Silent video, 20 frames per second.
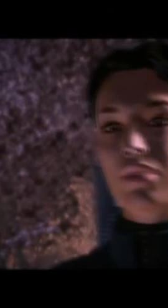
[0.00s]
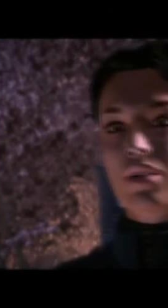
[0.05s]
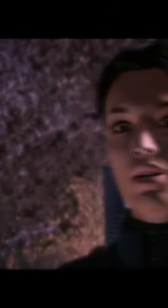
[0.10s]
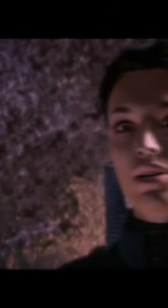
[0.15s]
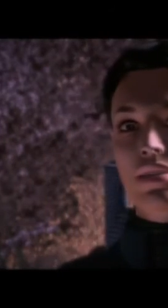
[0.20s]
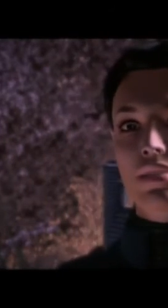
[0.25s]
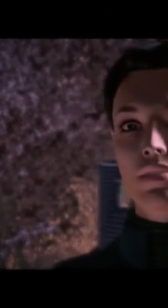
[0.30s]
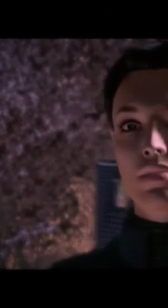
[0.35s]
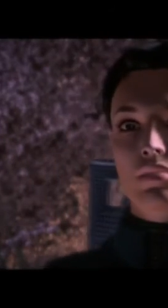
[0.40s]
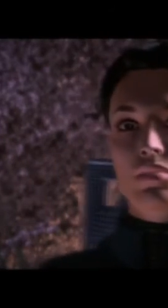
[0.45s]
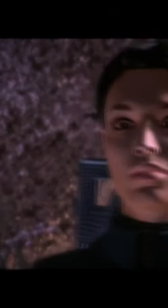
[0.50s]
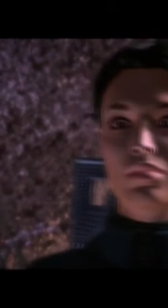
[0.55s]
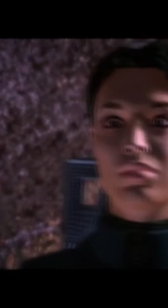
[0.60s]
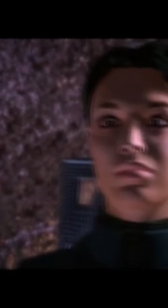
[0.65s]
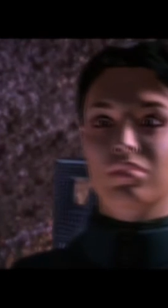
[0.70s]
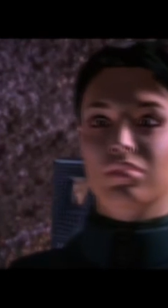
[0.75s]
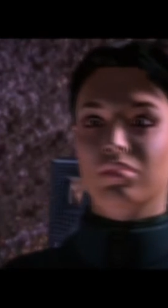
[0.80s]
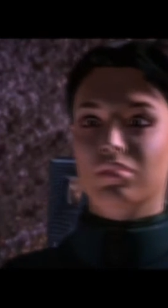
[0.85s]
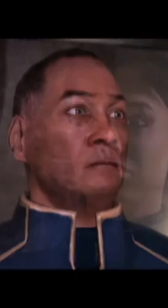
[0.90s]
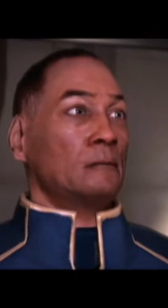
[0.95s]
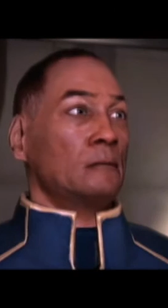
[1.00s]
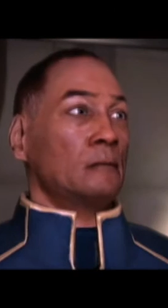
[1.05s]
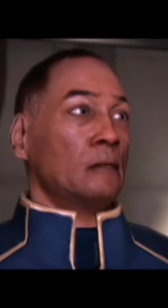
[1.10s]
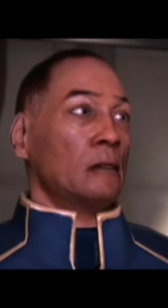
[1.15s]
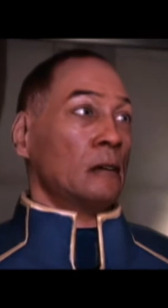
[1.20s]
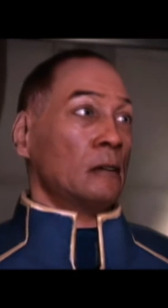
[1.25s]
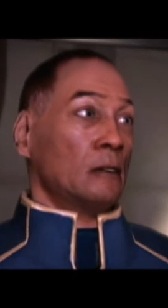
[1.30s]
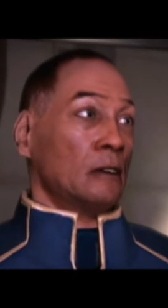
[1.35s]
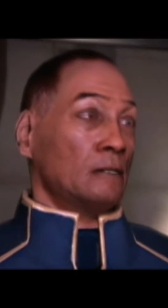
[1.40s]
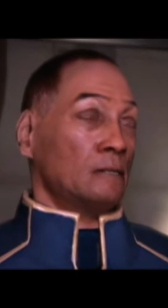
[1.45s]
Broker?
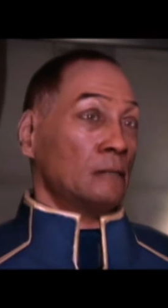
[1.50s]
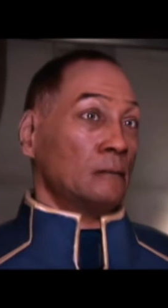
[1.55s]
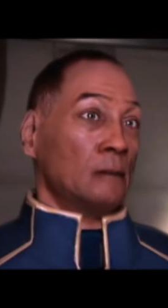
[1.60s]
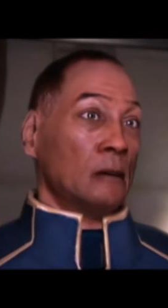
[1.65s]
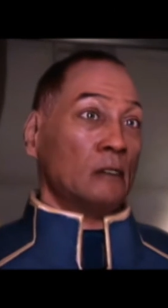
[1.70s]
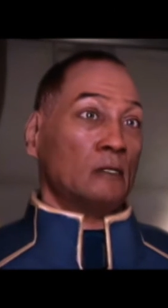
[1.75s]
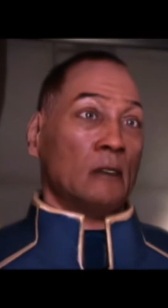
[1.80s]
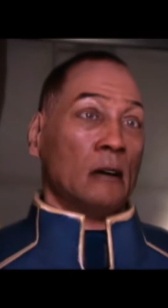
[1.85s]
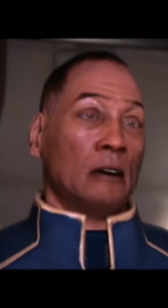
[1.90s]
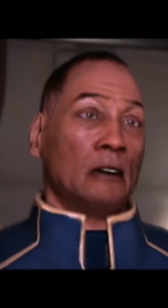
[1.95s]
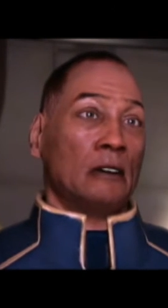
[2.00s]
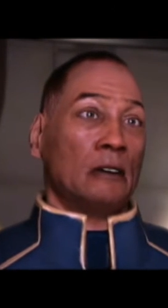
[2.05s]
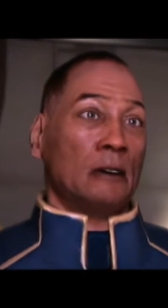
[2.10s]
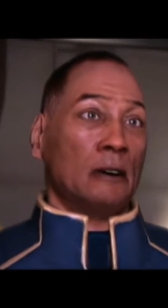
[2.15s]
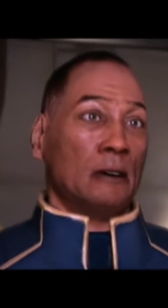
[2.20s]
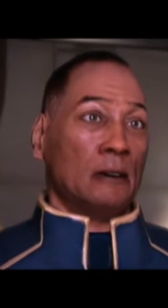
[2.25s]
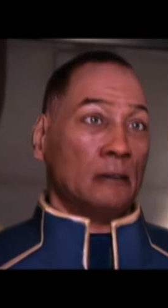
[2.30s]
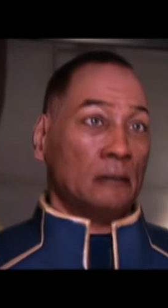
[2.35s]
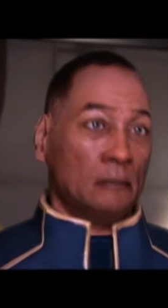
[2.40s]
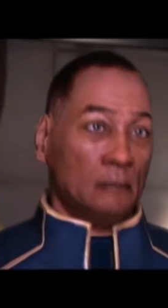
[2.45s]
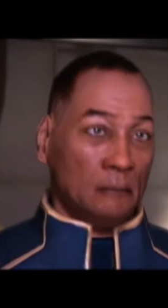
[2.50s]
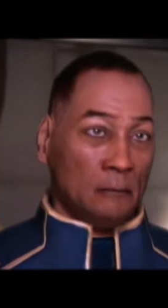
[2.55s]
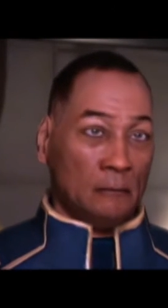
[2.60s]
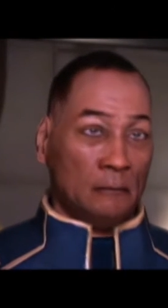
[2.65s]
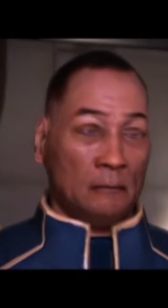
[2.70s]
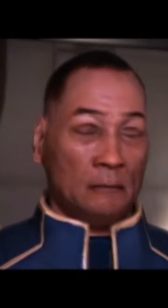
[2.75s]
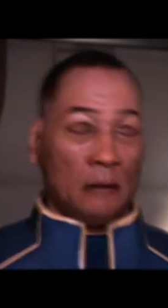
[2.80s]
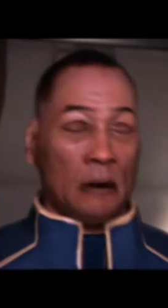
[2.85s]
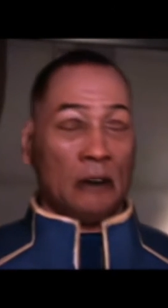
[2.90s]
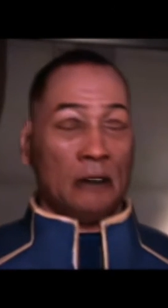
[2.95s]
An information dealer.
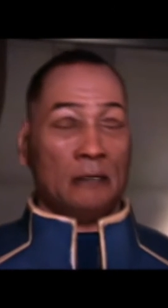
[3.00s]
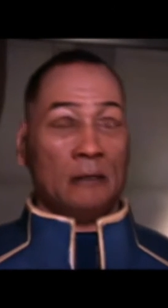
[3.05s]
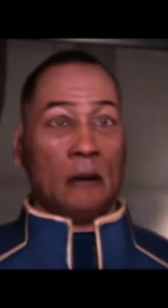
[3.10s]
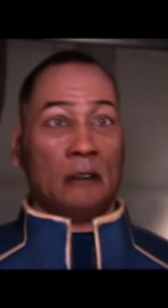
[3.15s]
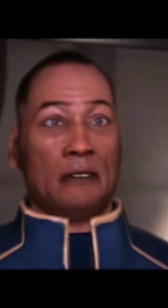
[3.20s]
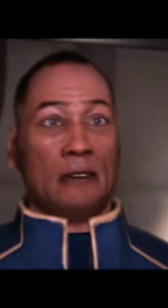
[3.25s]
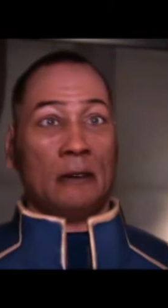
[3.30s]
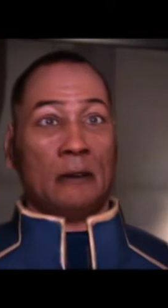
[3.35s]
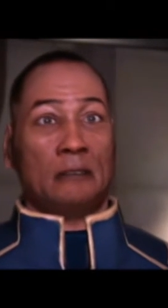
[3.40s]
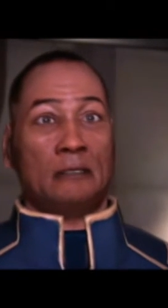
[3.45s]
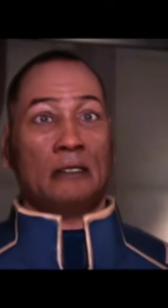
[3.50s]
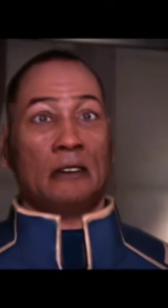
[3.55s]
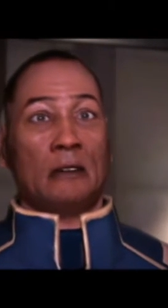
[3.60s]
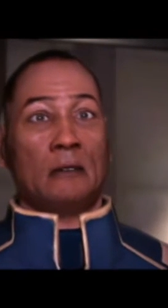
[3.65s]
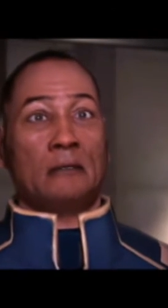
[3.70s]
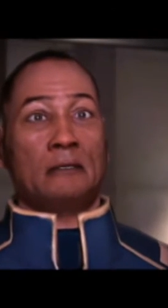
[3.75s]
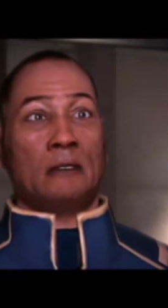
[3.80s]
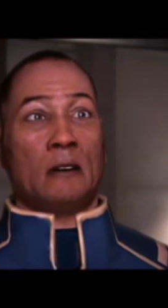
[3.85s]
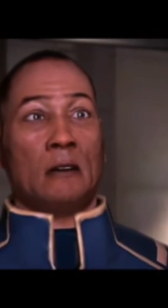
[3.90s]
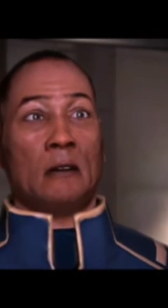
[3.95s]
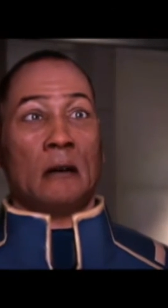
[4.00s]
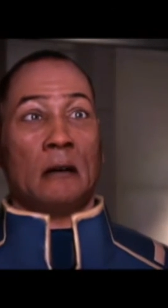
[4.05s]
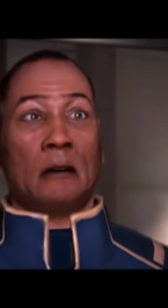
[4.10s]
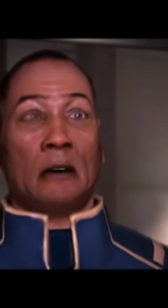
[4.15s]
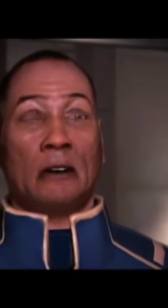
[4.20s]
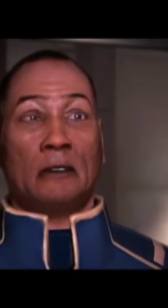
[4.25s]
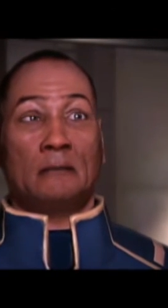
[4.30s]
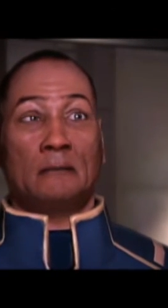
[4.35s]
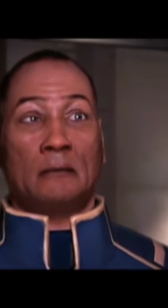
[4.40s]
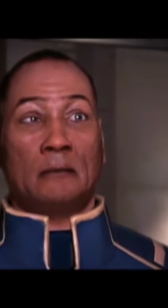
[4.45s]
Buys and sells secrets to the
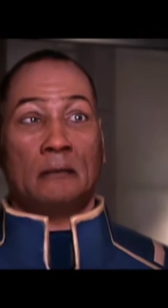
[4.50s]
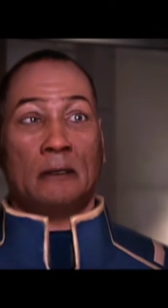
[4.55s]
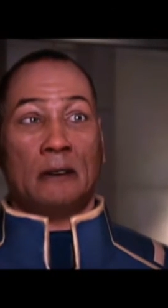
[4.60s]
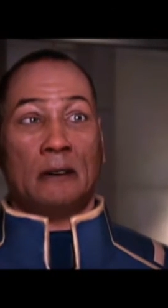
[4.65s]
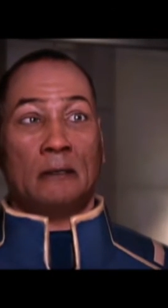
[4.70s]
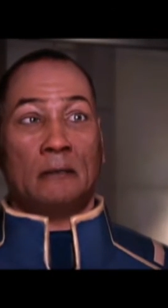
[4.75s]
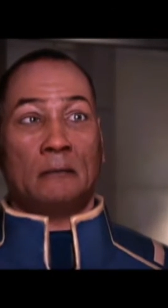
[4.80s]
highest bidder.